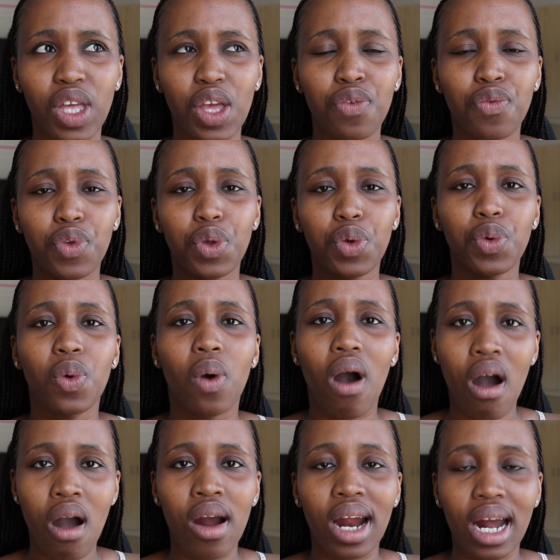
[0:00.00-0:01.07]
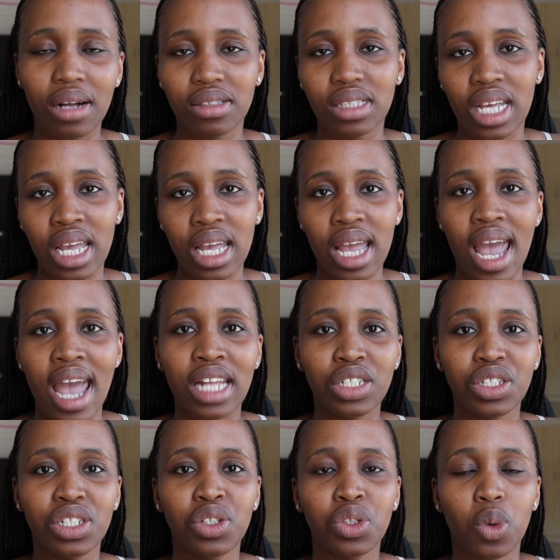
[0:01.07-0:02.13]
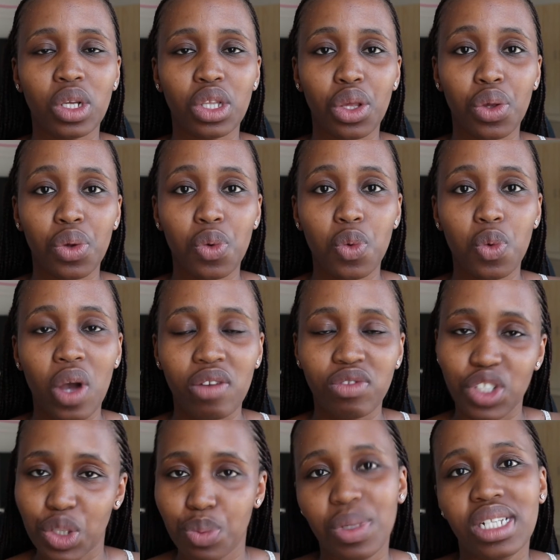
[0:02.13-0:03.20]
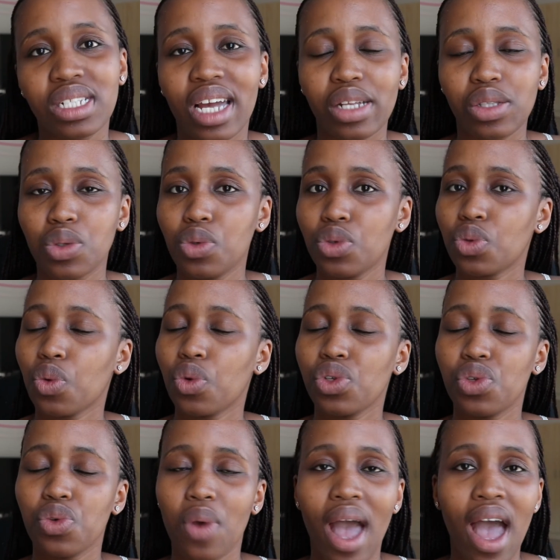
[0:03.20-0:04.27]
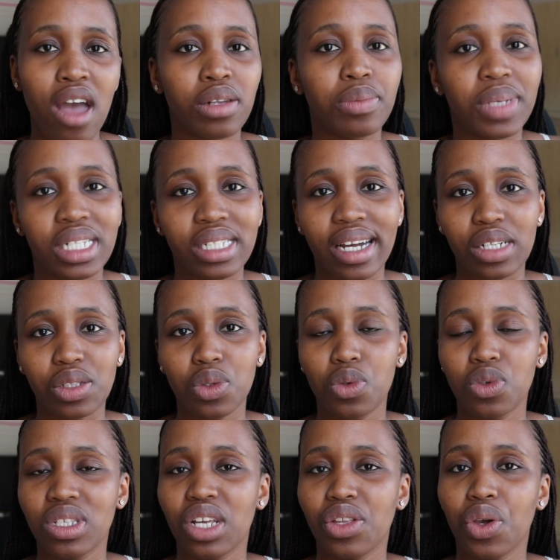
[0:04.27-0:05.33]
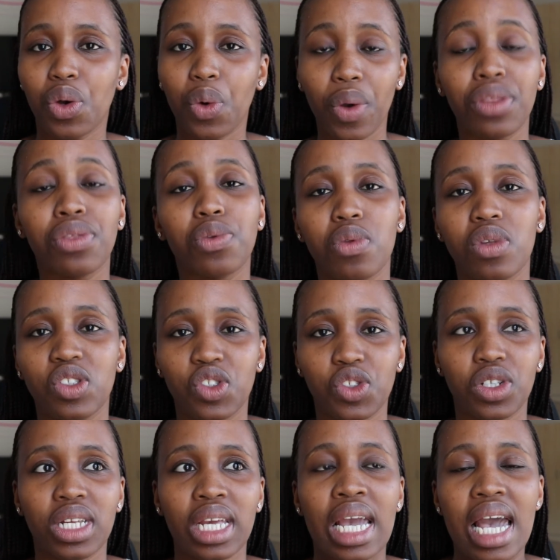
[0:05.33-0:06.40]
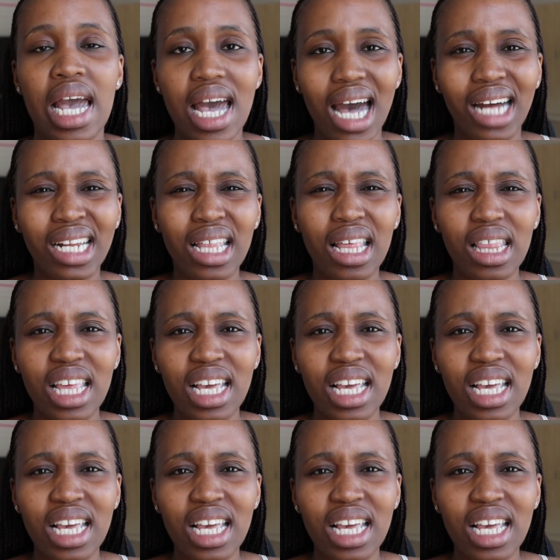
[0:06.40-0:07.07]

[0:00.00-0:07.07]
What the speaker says: if you are out there and you know what, you have just been diagnosed or you had been diagnosed and you're going through this journey, another